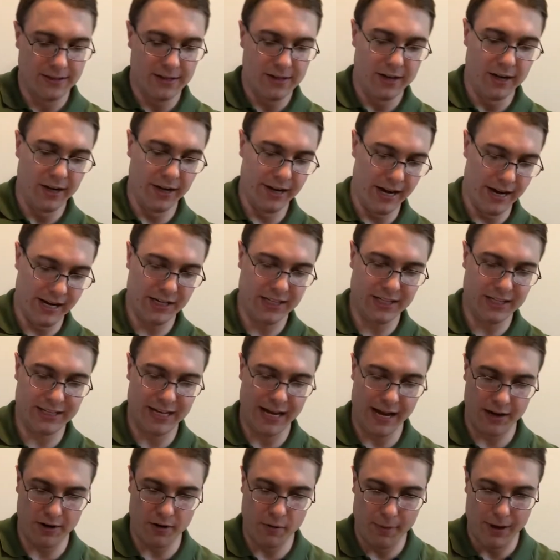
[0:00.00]
A nice
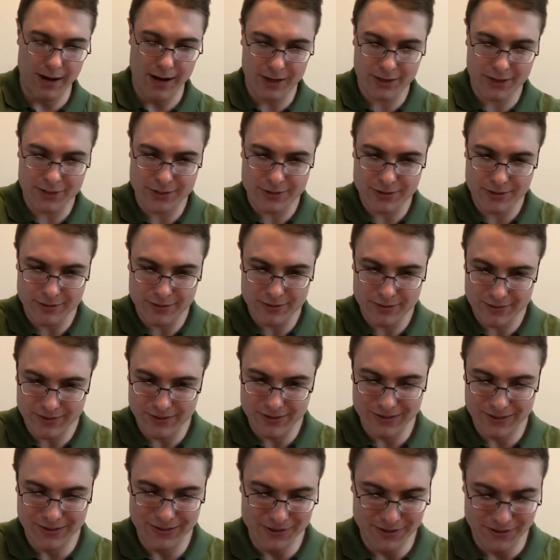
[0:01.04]
tackle box.
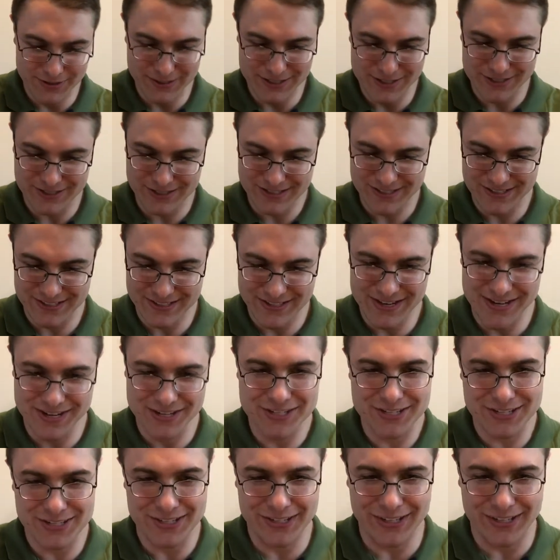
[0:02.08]
Look at these
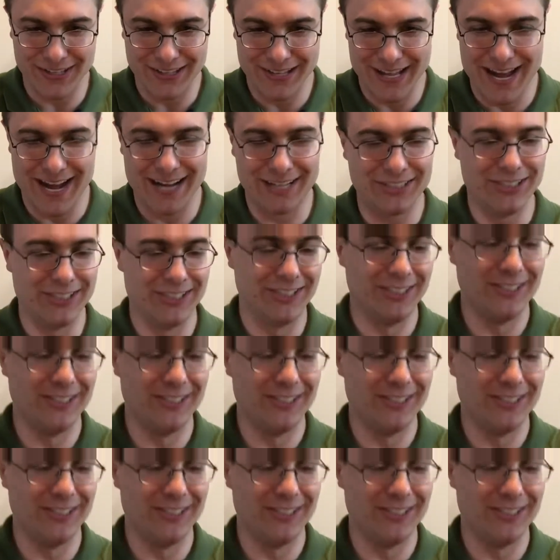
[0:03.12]
nice thick latches.